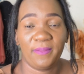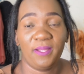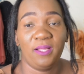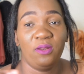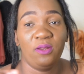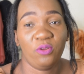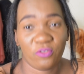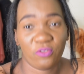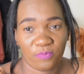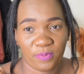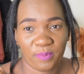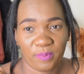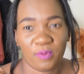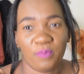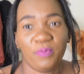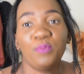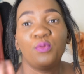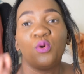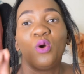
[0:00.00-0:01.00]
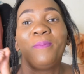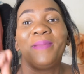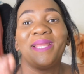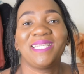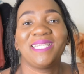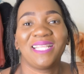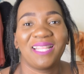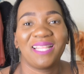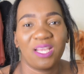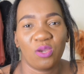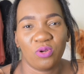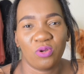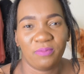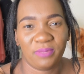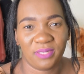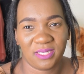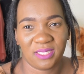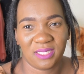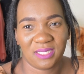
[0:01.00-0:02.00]
A lot of people, people are minding their
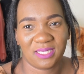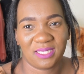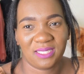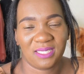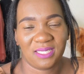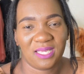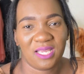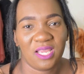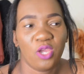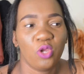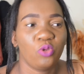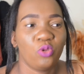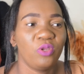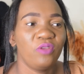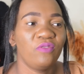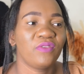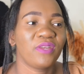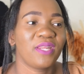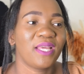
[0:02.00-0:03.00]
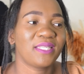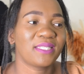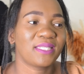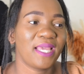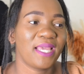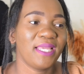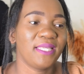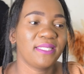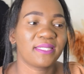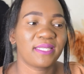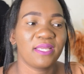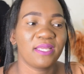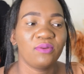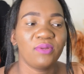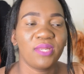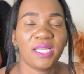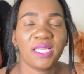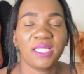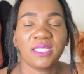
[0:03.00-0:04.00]
own business. You even ask guys,
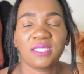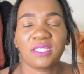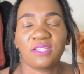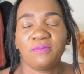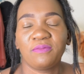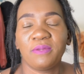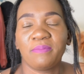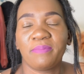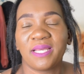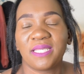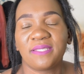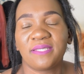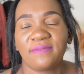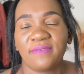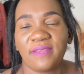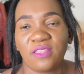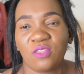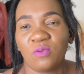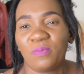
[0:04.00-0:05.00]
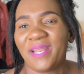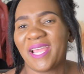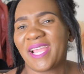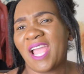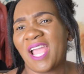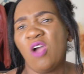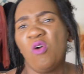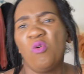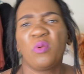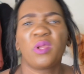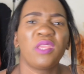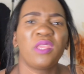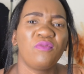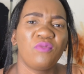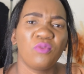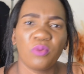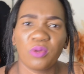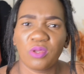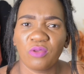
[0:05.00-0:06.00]
can you at least give me bus fare? They'll be like, I will
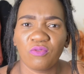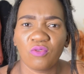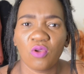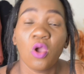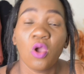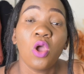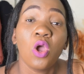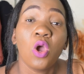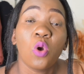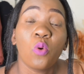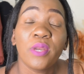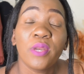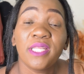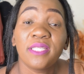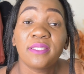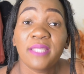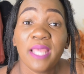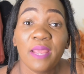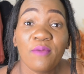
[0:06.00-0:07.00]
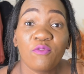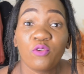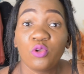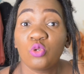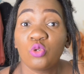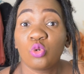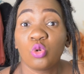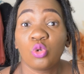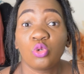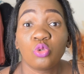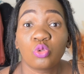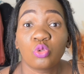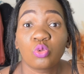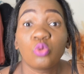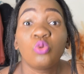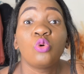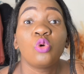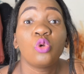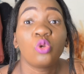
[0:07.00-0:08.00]
give you, will give you. When it's time for you to go to
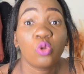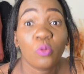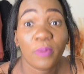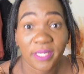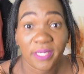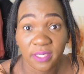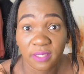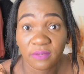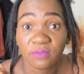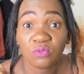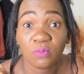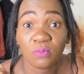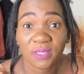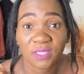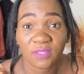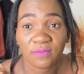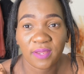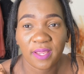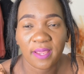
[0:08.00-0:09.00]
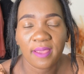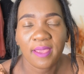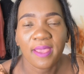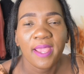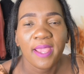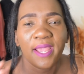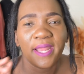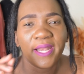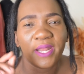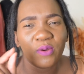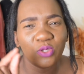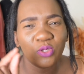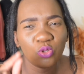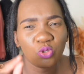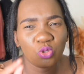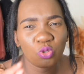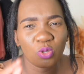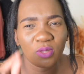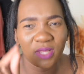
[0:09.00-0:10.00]
school, nobody gives you bus fare. And I
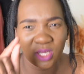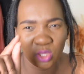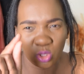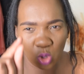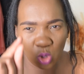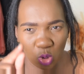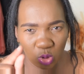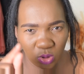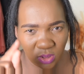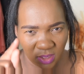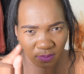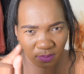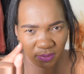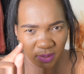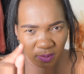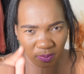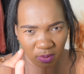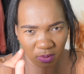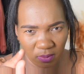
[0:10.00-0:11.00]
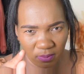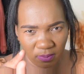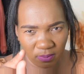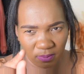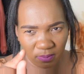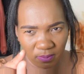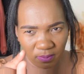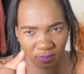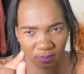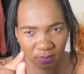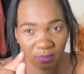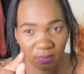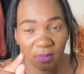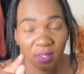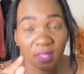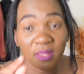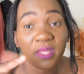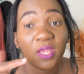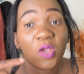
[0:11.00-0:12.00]
want you to know that those same people,
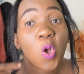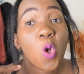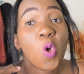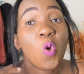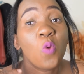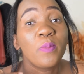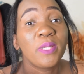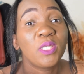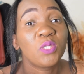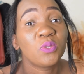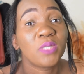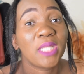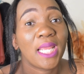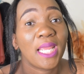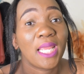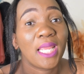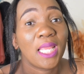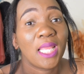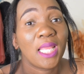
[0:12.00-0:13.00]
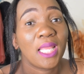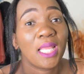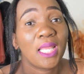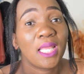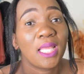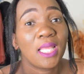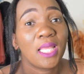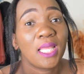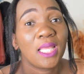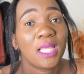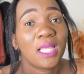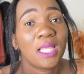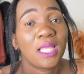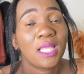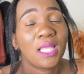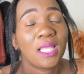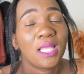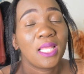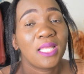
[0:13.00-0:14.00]
they call me today
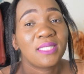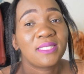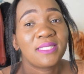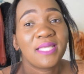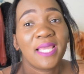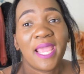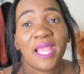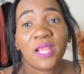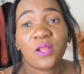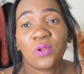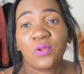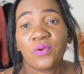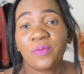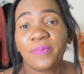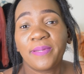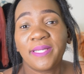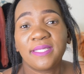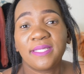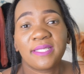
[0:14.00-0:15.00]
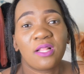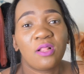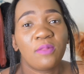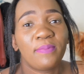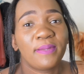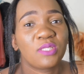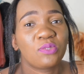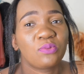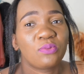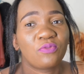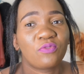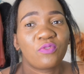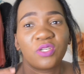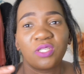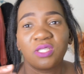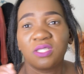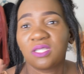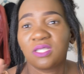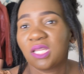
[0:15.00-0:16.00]
and say, Hi, Glory, please help us. We've
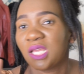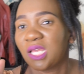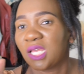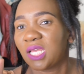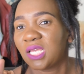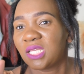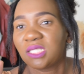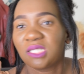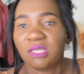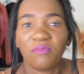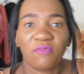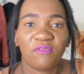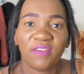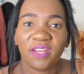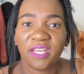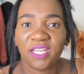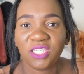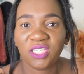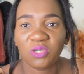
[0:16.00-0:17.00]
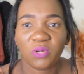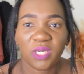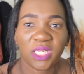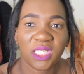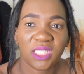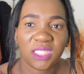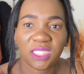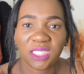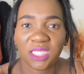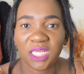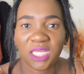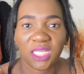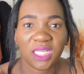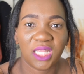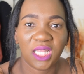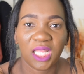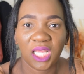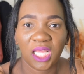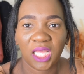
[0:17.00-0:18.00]
got some financial needs here
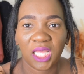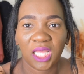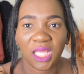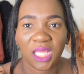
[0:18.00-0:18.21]
and there.